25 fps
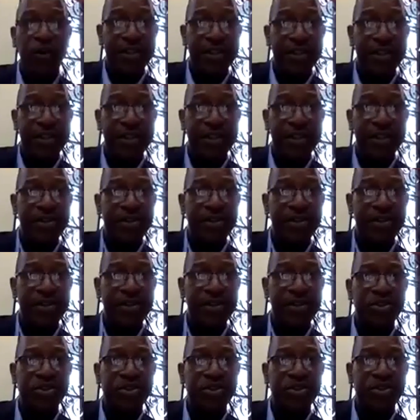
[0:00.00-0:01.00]
lawyers. It's
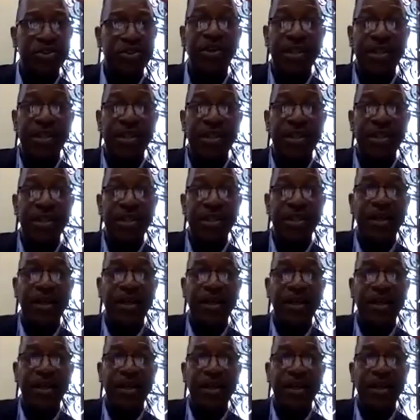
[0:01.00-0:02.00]
not just young lawyers,
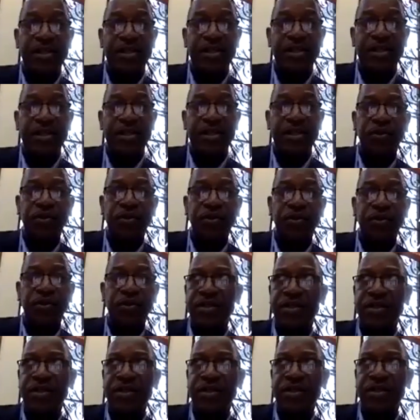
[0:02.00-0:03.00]
because the truth
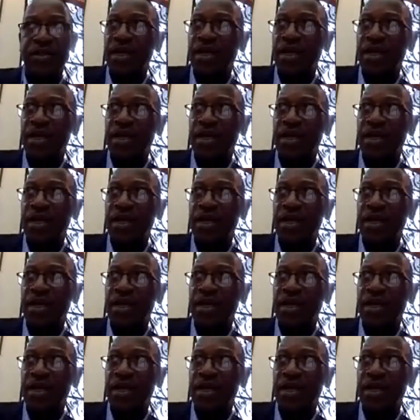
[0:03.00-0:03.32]
is,